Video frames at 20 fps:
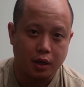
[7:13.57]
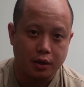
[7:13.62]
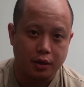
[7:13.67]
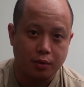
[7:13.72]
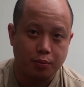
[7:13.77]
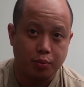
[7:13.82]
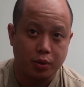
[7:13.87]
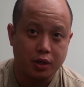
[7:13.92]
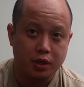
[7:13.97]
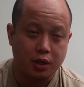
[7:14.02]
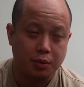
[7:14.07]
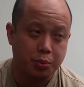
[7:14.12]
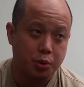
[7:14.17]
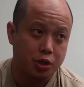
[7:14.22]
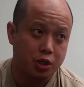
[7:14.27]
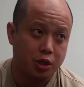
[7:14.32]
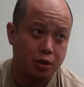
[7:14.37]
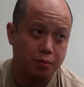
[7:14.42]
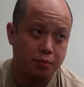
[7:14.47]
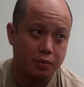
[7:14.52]
Their
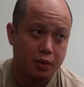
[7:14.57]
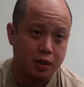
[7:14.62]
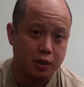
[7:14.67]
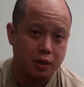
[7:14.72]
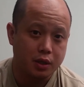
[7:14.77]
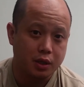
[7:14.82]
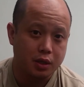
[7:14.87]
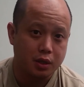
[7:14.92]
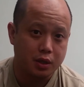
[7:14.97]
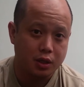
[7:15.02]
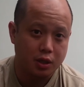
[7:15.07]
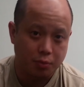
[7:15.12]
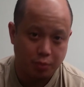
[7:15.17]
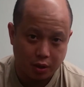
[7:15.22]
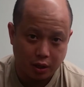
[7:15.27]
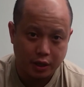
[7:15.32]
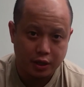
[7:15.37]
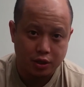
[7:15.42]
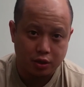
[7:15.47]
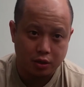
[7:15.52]
preceptorship is in
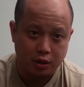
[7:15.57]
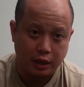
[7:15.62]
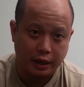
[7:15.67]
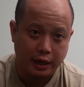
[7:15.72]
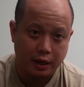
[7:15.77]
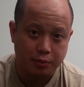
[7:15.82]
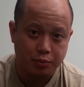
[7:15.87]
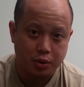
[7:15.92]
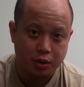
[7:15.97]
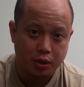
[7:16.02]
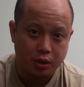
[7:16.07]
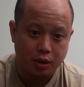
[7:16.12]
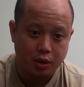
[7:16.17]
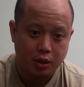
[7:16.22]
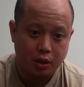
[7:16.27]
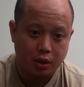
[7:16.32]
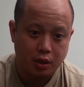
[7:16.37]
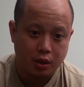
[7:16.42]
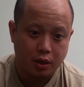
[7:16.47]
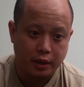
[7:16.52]
simulation labs,
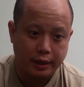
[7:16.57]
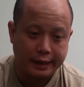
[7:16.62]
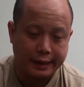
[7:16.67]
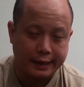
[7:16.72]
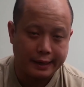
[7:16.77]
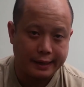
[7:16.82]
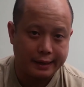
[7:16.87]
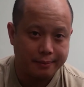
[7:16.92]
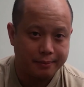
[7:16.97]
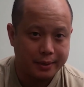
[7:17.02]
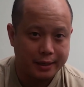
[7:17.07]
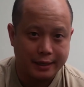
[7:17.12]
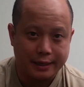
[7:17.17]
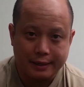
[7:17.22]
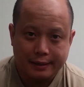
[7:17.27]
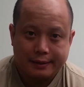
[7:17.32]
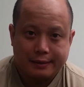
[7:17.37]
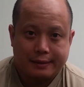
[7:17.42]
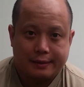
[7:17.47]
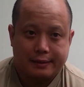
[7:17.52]
and I'm
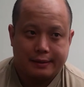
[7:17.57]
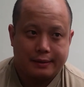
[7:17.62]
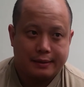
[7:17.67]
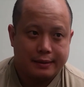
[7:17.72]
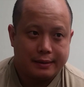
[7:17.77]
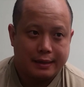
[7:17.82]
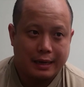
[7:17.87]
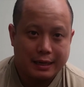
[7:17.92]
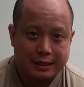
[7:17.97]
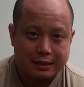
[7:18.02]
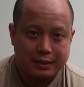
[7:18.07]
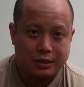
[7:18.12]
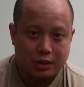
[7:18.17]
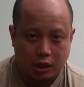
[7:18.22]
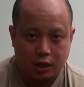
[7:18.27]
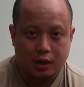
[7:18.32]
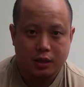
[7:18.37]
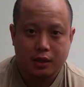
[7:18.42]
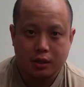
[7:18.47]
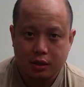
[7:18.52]
like, that
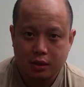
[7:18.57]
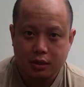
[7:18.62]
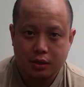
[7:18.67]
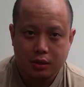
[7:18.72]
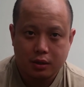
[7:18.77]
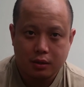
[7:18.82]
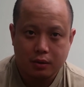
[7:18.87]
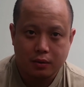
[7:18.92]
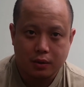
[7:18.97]
sucks.